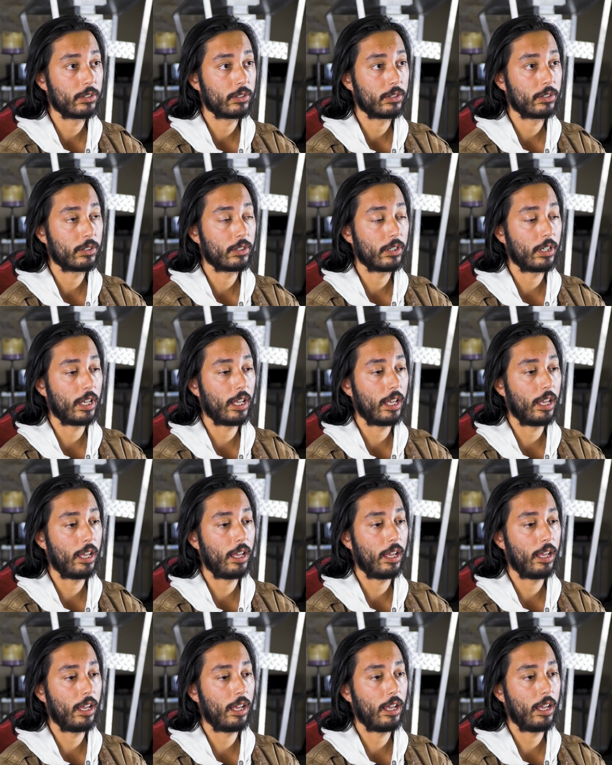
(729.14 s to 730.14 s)

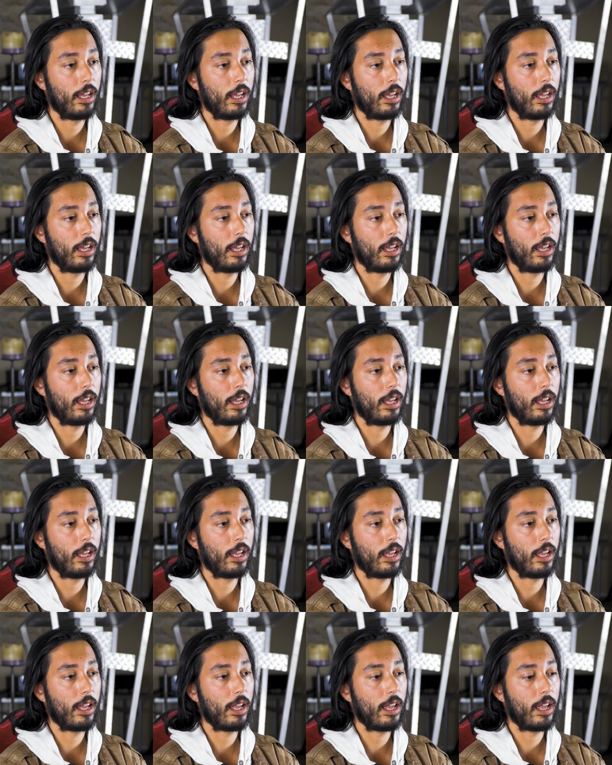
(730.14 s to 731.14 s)
(silence)